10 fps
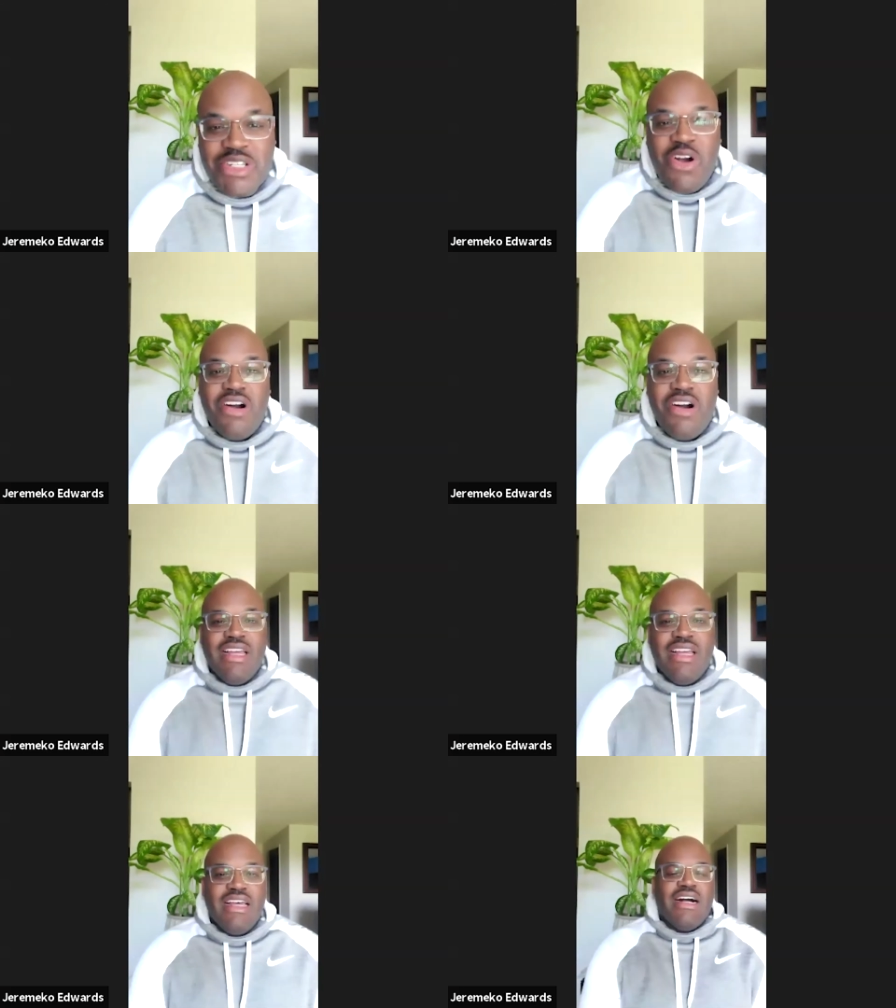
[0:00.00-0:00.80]
Um,
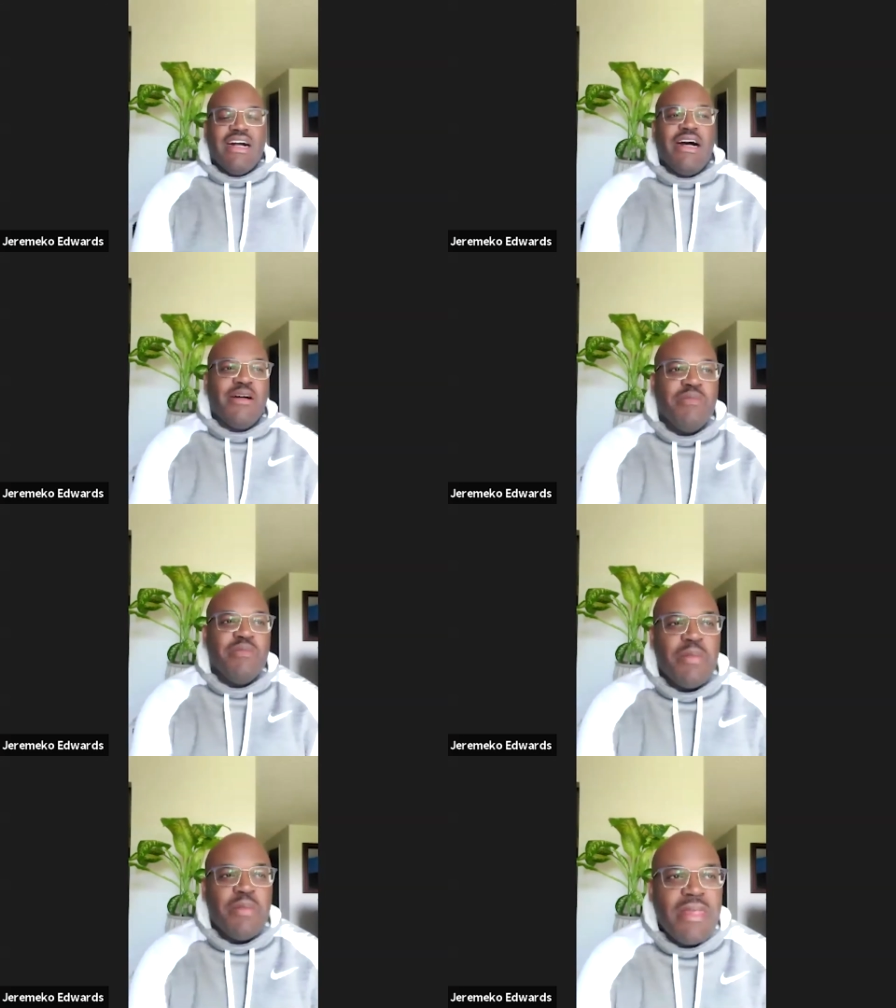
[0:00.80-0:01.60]
I
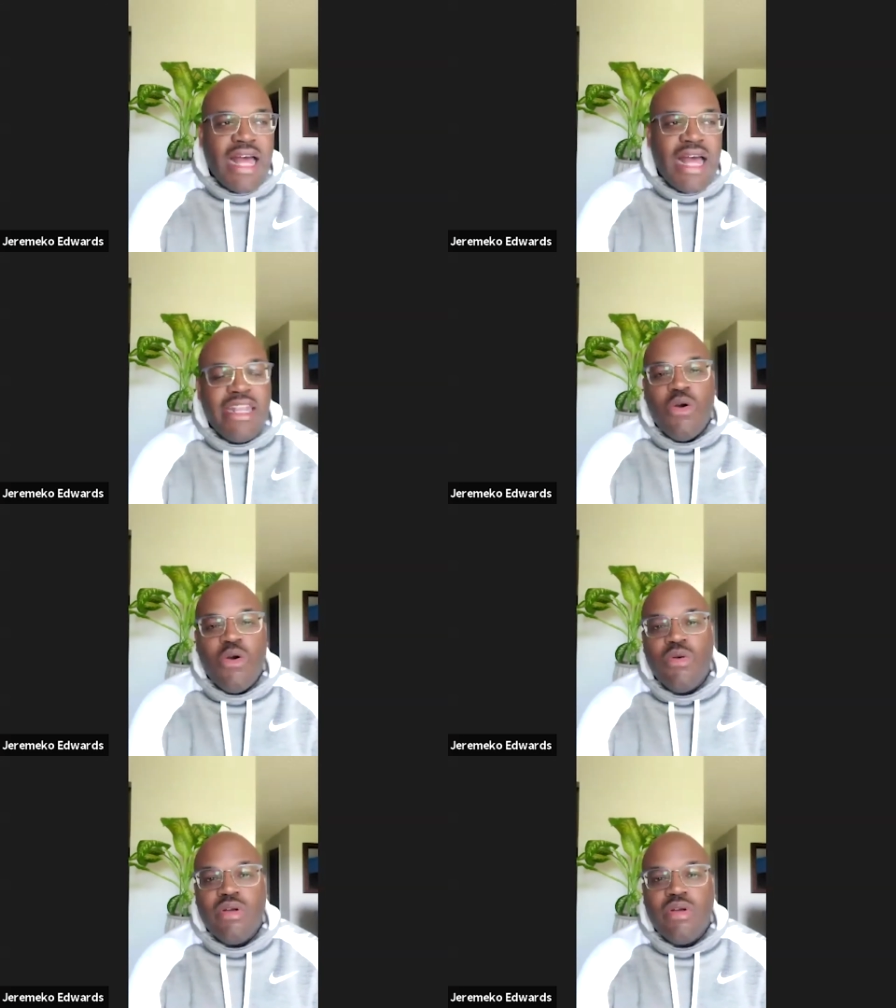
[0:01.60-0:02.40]
know, I
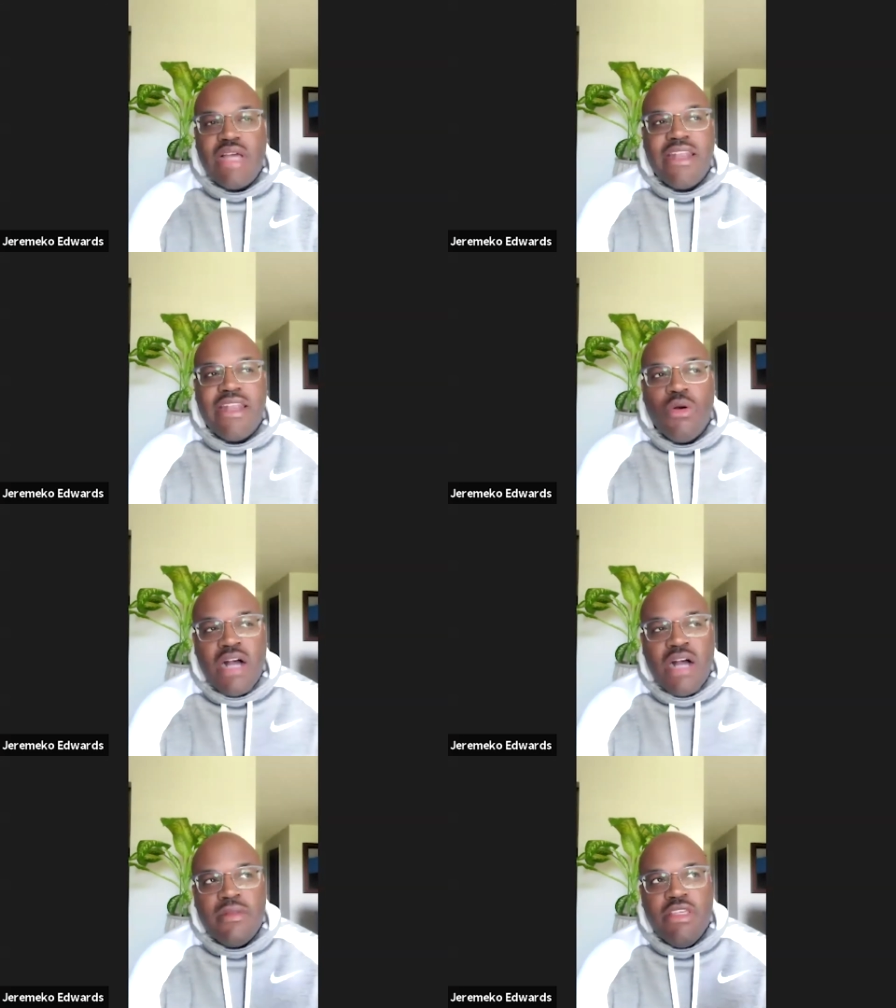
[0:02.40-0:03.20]
know, uh, you
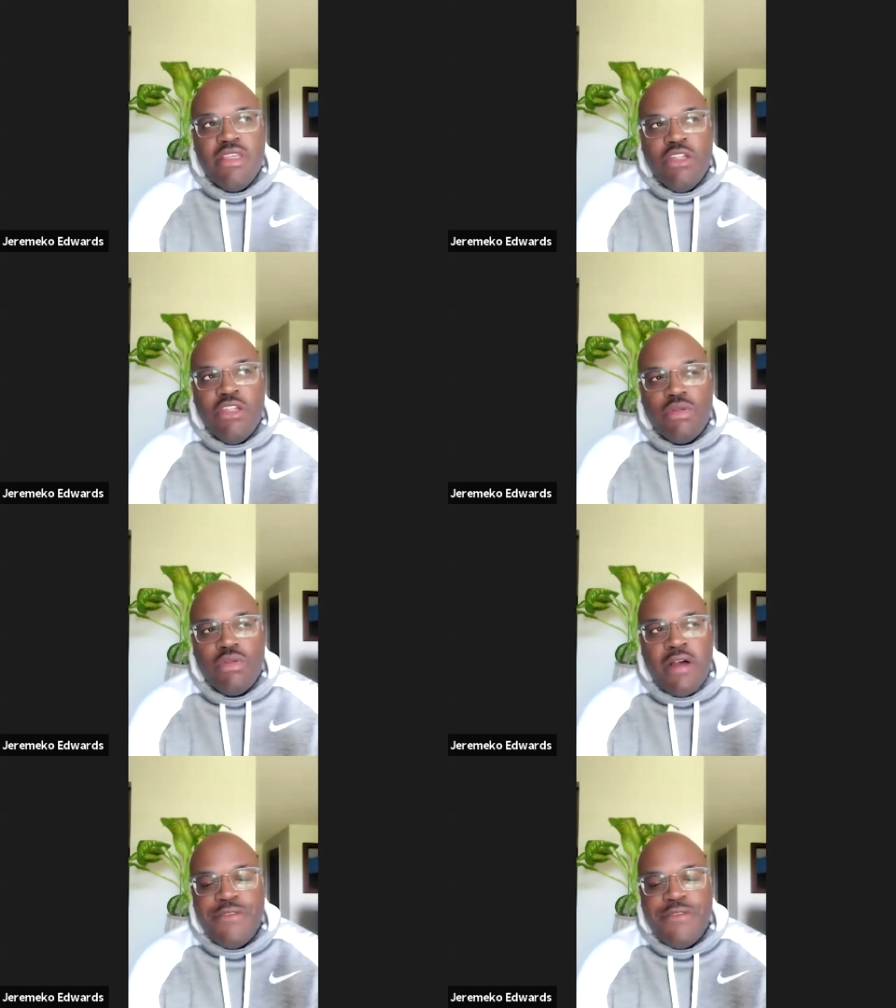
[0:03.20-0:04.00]
know, a few
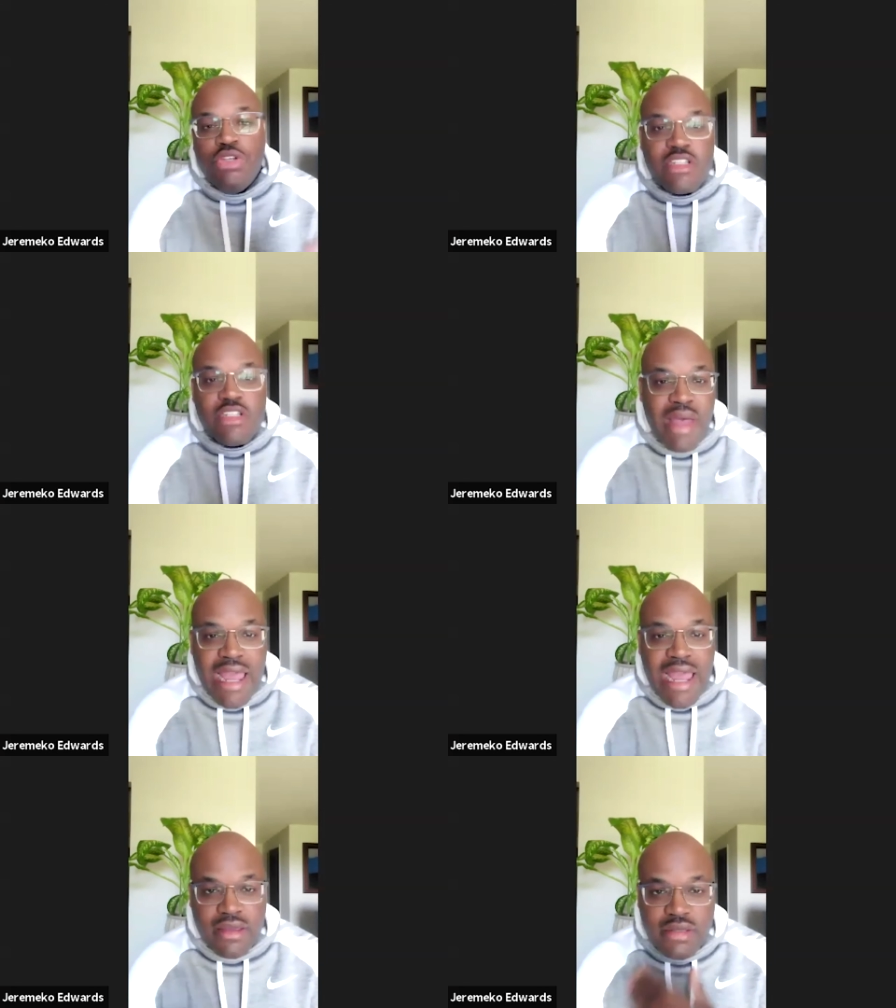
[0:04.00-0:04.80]
years back
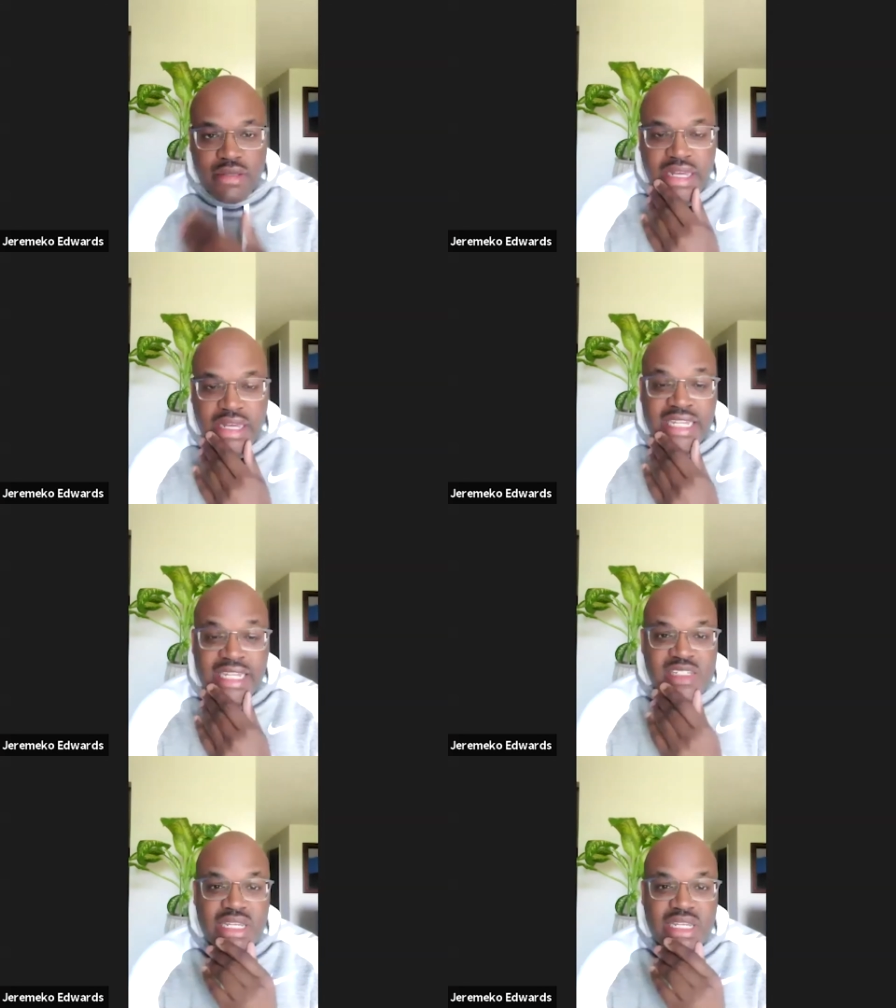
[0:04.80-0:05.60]
uh, in this
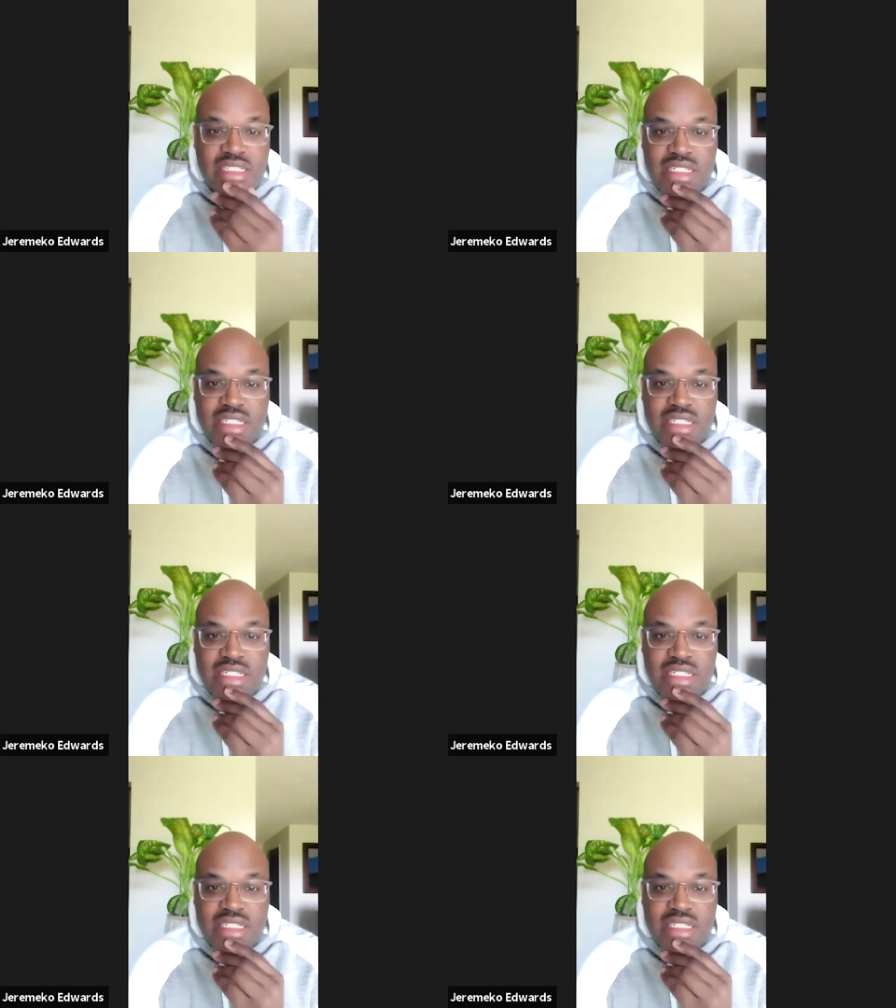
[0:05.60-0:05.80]
business,